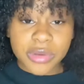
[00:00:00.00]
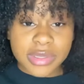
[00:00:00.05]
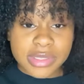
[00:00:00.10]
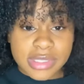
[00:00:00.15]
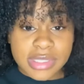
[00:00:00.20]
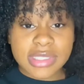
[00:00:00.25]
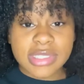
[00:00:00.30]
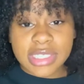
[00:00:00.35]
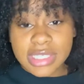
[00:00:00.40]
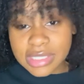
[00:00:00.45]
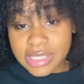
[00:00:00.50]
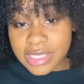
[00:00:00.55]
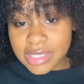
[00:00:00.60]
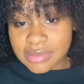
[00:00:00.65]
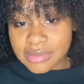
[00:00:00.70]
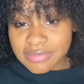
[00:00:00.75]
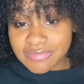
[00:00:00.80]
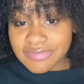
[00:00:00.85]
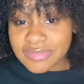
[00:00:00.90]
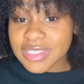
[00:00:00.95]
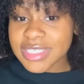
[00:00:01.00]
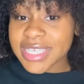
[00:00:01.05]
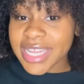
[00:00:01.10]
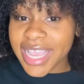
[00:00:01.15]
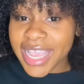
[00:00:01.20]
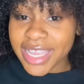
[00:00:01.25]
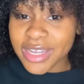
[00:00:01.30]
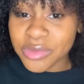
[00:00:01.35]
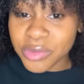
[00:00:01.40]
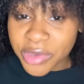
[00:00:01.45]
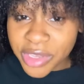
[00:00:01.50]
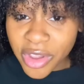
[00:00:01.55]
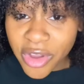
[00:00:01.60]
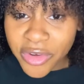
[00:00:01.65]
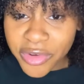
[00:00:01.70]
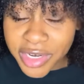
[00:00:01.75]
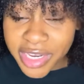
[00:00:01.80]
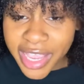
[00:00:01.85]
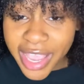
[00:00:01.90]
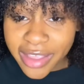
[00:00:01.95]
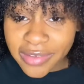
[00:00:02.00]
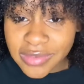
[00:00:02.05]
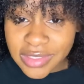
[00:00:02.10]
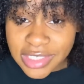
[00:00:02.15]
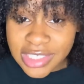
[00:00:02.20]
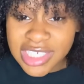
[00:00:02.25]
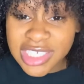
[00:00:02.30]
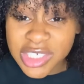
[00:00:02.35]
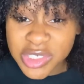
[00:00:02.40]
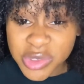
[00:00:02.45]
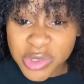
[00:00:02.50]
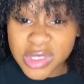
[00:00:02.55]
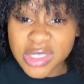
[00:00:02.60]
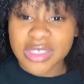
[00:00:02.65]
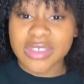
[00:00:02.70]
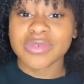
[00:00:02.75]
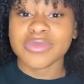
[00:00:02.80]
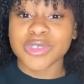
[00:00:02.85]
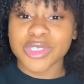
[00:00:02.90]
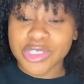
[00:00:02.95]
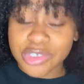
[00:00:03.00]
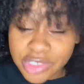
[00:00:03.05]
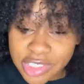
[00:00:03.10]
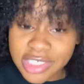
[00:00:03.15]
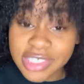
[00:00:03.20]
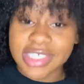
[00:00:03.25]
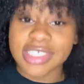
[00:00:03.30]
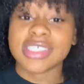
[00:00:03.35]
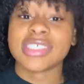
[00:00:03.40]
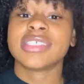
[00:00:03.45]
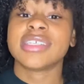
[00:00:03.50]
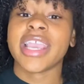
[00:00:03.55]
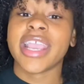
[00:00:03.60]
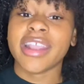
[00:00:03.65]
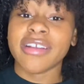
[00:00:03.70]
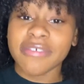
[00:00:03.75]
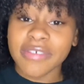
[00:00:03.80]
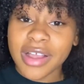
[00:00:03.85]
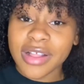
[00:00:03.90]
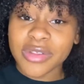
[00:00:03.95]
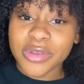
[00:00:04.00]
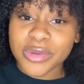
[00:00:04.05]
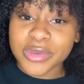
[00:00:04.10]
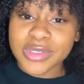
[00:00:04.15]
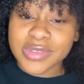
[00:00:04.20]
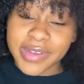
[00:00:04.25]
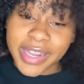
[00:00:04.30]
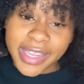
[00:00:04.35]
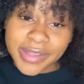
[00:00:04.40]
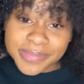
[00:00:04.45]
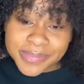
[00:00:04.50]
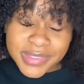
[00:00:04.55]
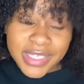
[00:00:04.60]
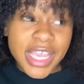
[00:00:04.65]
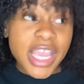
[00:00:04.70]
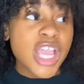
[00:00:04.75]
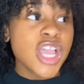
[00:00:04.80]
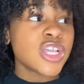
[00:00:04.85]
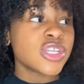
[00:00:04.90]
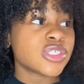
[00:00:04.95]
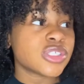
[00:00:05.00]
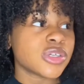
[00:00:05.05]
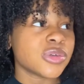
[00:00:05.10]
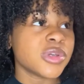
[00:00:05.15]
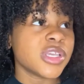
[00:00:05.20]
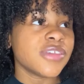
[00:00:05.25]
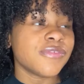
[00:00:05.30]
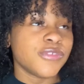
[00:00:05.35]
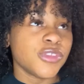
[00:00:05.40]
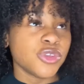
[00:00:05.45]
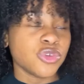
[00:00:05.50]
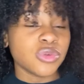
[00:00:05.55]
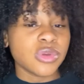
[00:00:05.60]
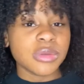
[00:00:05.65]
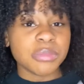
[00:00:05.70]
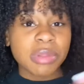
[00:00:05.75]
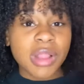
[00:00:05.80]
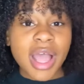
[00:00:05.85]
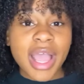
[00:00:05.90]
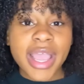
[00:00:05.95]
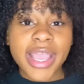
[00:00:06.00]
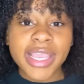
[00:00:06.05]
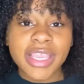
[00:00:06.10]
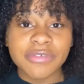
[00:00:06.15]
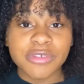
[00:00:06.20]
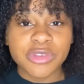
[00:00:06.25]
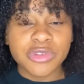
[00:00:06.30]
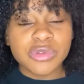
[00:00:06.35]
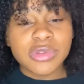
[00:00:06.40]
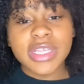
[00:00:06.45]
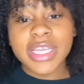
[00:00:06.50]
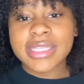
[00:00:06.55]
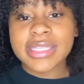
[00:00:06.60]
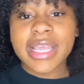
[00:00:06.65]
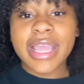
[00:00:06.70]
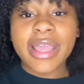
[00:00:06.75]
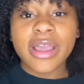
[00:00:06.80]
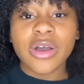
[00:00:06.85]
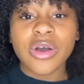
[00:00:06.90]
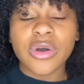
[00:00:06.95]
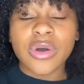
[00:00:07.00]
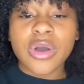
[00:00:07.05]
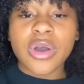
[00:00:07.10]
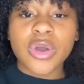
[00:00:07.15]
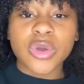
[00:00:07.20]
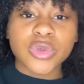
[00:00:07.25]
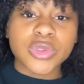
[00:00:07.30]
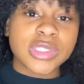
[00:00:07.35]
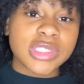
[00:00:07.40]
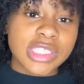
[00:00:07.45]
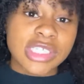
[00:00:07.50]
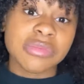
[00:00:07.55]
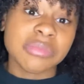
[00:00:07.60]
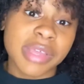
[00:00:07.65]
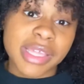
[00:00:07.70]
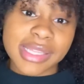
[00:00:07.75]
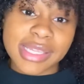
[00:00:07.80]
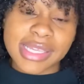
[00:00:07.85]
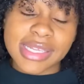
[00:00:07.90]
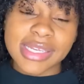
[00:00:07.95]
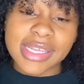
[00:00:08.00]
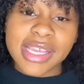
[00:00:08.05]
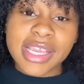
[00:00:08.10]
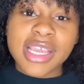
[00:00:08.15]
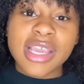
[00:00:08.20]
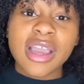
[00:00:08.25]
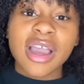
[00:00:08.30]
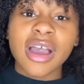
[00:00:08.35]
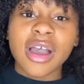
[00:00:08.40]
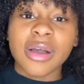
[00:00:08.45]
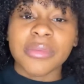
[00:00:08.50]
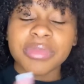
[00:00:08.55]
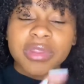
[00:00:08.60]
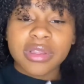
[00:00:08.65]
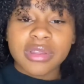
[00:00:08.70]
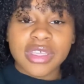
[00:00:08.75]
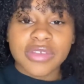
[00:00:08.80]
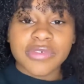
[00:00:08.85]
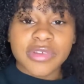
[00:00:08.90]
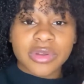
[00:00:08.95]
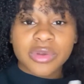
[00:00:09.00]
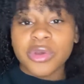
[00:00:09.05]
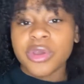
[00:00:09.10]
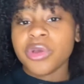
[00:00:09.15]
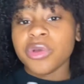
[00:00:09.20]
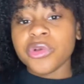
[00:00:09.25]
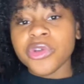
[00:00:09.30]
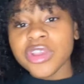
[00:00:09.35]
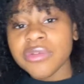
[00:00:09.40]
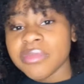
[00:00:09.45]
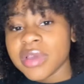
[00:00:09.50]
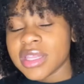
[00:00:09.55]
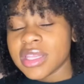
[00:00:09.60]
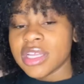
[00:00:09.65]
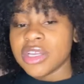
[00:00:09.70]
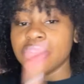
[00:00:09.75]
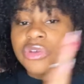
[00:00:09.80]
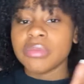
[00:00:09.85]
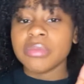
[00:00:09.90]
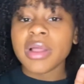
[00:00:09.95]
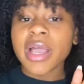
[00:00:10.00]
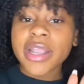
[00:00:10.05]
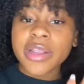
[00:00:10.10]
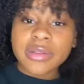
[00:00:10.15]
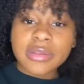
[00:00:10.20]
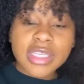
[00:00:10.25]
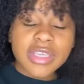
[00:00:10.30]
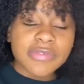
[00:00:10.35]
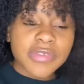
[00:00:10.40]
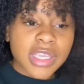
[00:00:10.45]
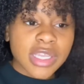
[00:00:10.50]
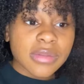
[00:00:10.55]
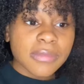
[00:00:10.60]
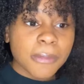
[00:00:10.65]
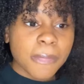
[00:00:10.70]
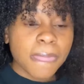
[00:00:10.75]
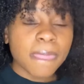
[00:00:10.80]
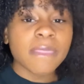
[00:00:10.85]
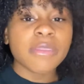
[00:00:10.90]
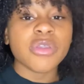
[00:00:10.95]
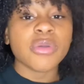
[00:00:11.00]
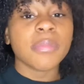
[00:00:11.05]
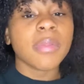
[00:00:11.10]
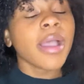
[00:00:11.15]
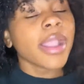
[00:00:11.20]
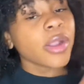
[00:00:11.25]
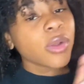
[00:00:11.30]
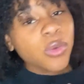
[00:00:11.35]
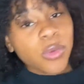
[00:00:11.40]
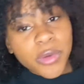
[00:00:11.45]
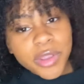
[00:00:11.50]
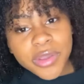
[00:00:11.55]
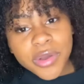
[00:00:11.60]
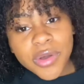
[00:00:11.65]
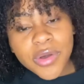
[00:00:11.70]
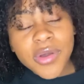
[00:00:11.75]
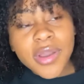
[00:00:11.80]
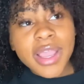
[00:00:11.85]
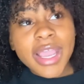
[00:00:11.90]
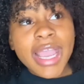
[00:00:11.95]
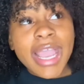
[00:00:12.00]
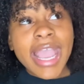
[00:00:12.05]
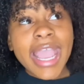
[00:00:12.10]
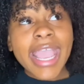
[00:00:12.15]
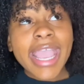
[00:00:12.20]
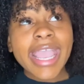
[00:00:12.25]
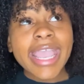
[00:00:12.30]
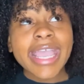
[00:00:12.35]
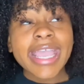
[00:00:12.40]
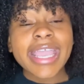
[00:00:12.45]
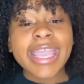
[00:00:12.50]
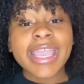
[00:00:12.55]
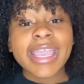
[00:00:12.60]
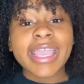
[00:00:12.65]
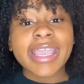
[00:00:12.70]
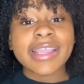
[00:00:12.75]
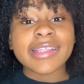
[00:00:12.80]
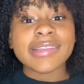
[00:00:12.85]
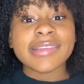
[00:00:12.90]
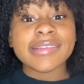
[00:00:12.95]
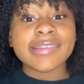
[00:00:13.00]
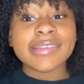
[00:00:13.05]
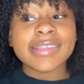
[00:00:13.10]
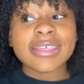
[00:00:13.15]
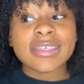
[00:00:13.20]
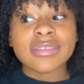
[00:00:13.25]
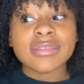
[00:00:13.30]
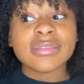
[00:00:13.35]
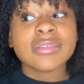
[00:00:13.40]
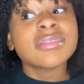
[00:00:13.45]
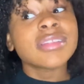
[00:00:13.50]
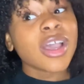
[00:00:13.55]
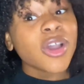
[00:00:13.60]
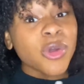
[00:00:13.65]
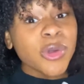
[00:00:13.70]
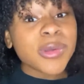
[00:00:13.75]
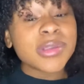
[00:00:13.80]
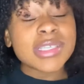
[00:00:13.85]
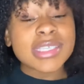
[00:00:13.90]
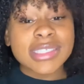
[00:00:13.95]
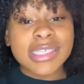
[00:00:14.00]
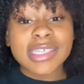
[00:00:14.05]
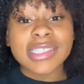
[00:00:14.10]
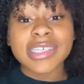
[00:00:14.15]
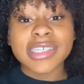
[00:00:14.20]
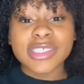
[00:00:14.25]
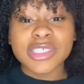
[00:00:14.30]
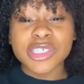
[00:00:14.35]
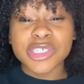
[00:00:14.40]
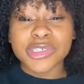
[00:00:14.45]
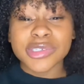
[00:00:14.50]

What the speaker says: a sealant, and we already have sealed, restricted hair follicles, right? So if you do like the LOC method, the leave-in oil cream method, you apply your leave-in, you apply your oil, and that oil is a sealant. So you're